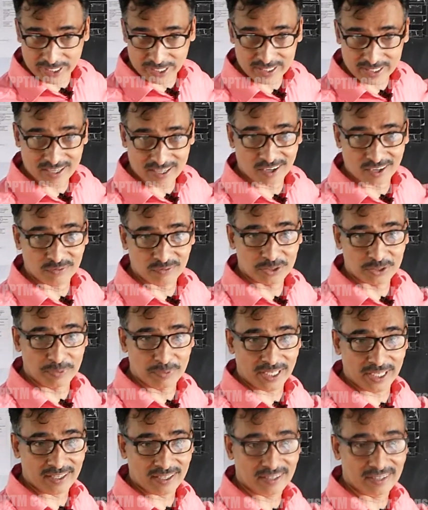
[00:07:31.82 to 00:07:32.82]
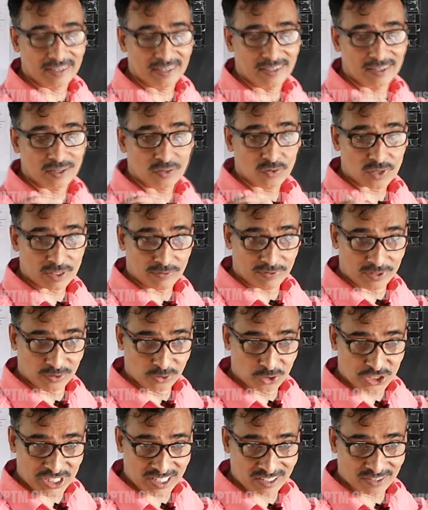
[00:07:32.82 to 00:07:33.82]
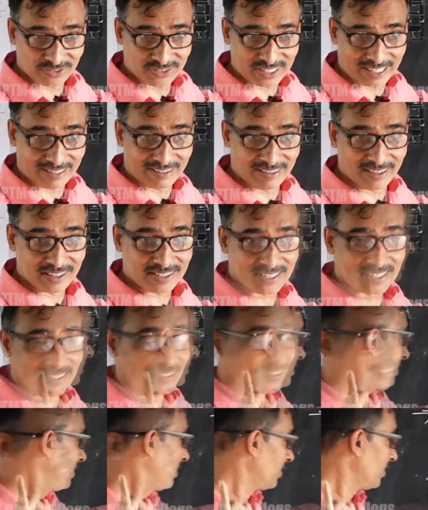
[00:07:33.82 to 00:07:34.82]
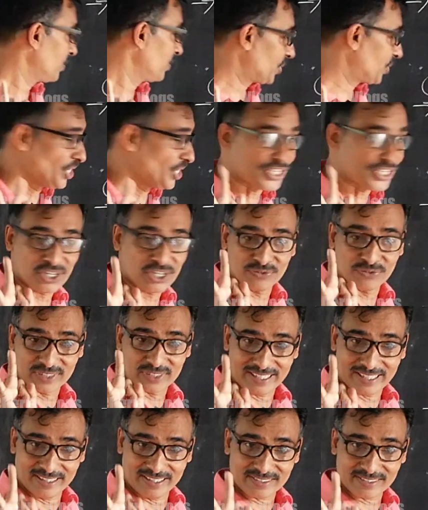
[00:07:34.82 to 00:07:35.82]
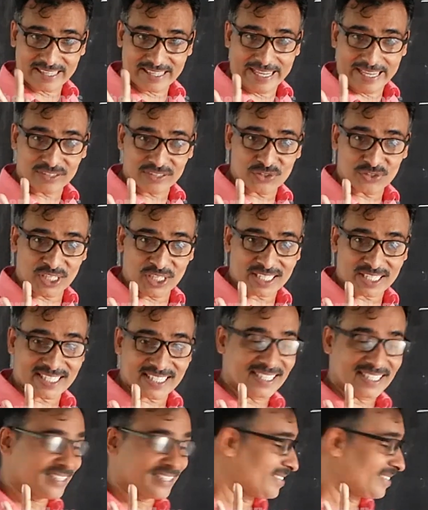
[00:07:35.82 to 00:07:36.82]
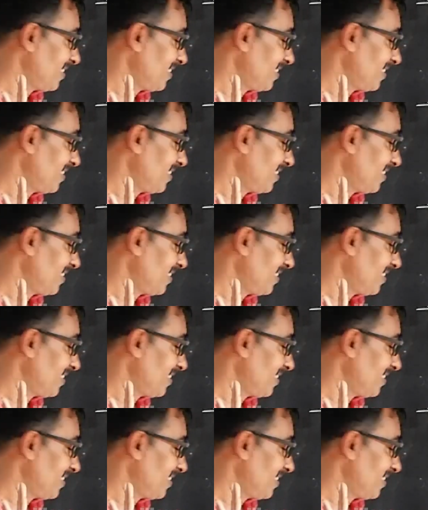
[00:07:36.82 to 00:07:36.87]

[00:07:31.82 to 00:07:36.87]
along with me. Revolution of the earth, tilt of the earth's axis,